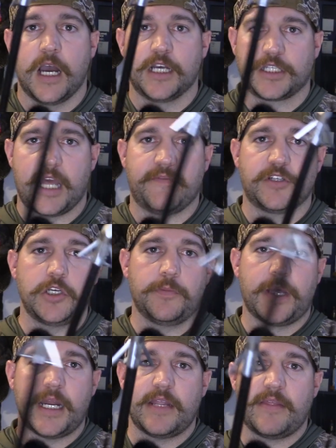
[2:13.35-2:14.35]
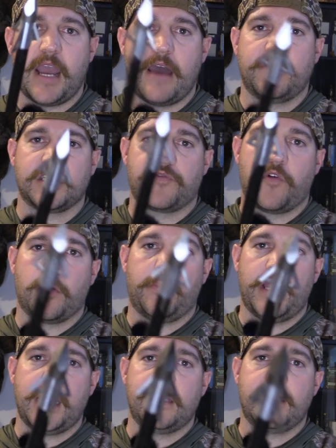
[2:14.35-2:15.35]
So they have a 2-blade and they have this
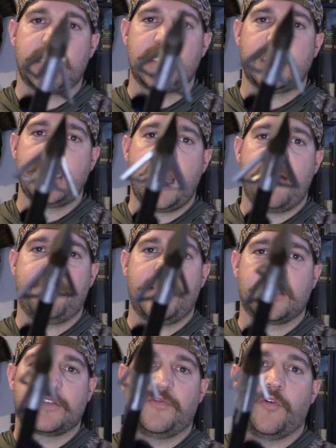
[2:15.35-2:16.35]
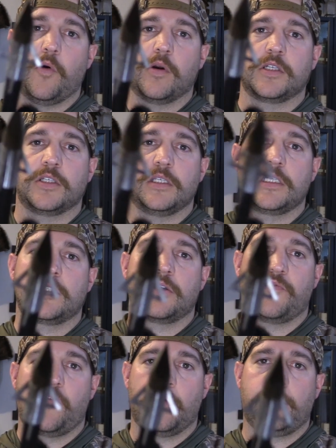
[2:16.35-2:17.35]
4-blade. This is the FX4, so this is their
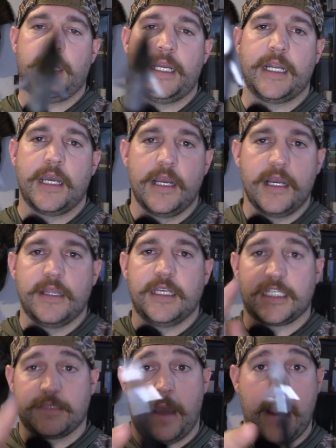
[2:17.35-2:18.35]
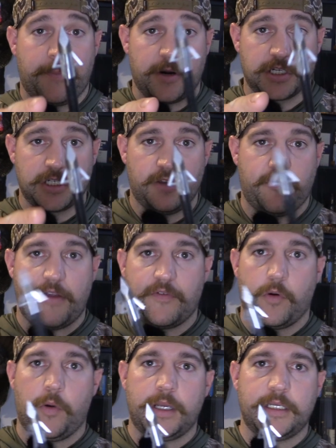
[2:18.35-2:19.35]
4-blade. This is my personal
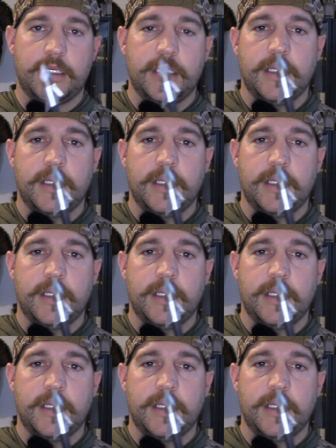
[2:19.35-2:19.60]
favorite one.